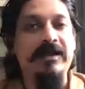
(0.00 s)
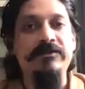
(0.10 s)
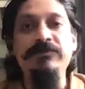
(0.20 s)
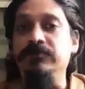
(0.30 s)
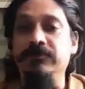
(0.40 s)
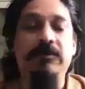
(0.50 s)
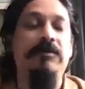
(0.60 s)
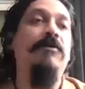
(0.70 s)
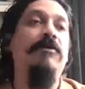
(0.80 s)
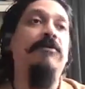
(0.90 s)
knew
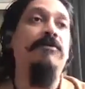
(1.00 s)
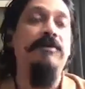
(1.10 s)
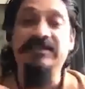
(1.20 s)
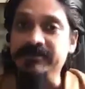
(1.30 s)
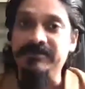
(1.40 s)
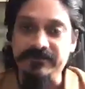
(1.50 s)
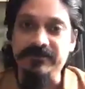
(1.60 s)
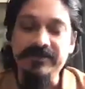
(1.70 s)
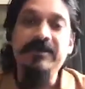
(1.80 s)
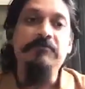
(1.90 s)
or even
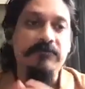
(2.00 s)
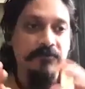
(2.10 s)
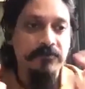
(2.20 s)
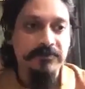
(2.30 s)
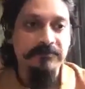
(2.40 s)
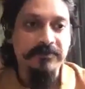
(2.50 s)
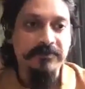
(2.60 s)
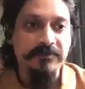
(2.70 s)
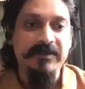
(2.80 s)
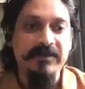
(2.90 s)
right before the
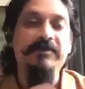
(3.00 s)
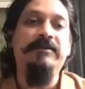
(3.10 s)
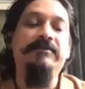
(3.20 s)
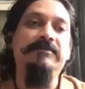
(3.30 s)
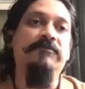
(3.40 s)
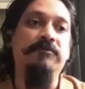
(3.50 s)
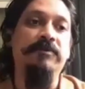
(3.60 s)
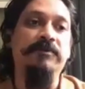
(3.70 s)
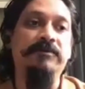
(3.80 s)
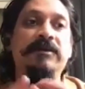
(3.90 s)
pandemic hit us,
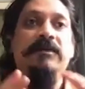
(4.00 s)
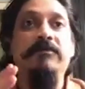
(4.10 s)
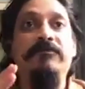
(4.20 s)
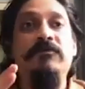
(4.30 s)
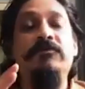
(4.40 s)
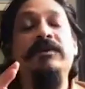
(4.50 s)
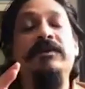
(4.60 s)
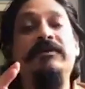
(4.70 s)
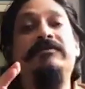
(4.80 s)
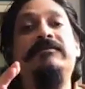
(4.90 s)
before we were
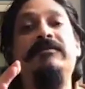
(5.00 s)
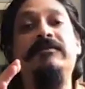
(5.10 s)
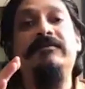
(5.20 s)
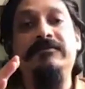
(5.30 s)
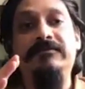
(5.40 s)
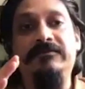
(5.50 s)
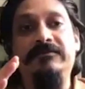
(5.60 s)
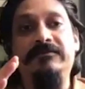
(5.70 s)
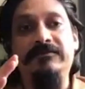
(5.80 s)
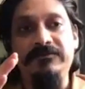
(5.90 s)
before it
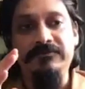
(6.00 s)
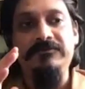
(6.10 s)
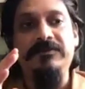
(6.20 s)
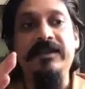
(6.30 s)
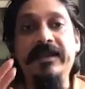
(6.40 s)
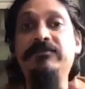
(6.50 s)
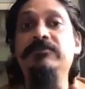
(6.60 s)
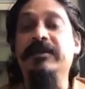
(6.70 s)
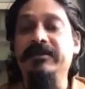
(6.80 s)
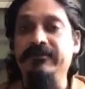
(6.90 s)
uh, you know
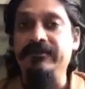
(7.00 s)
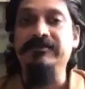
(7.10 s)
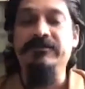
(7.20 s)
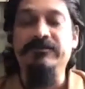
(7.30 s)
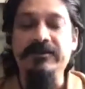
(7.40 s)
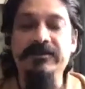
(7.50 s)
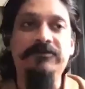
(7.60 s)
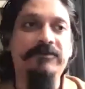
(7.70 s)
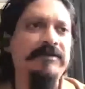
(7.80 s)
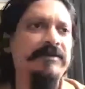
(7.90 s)
led to the kind of lives that we're
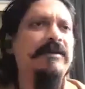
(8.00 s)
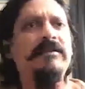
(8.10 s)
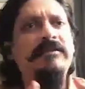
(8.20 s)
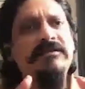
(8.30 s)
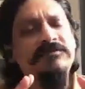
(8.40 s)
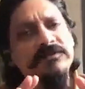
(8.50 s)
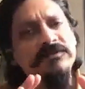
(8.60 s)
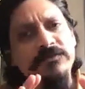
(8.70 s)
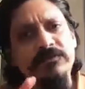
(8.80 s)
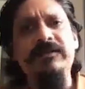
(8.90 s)
leading today this was the
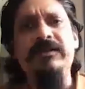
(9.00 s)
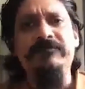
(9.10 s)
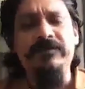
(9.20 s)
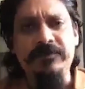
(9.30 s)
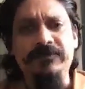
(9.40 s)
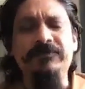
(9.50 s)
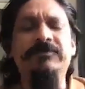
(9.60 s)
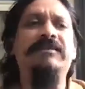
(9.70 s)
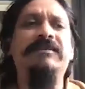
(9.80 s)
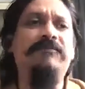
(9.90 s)
only life that we knew and
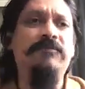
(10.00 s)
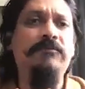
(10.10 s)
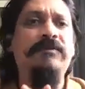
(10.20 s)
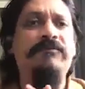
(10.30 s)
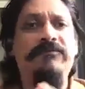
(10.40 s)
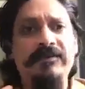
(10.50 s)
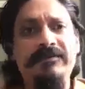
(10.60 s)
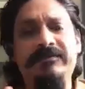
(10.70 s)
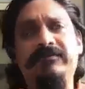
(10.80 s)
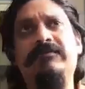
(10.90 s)
therefore we felt
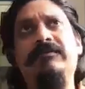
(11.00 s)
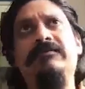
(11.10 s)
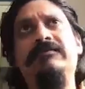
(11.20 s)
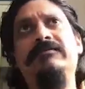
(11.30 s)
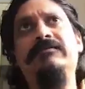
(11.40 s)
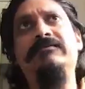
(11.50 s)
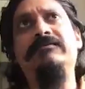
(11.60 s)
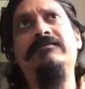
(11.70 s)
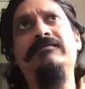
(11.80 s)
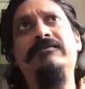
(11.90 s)
uh,
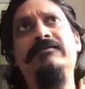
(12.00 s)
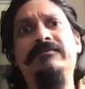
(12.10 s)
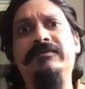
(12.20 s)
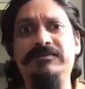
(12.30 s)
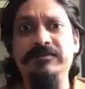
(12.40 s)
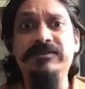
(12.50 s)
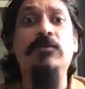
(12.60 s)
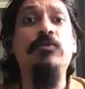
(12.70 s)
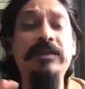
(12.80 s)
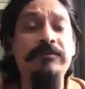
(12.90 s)
you know this was
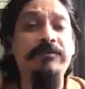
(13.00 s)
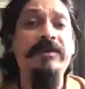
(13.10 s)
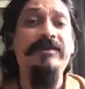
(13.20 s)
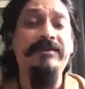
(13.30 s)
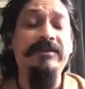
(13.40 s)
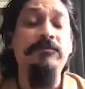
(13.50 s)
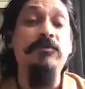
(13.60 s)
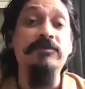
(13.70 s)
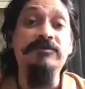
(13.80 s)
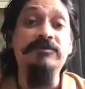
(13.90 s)
the only way that there
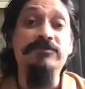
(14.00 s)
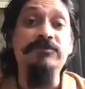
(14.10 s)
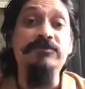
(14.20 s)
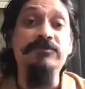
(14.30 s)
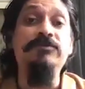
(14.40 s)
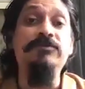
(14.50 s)
was to do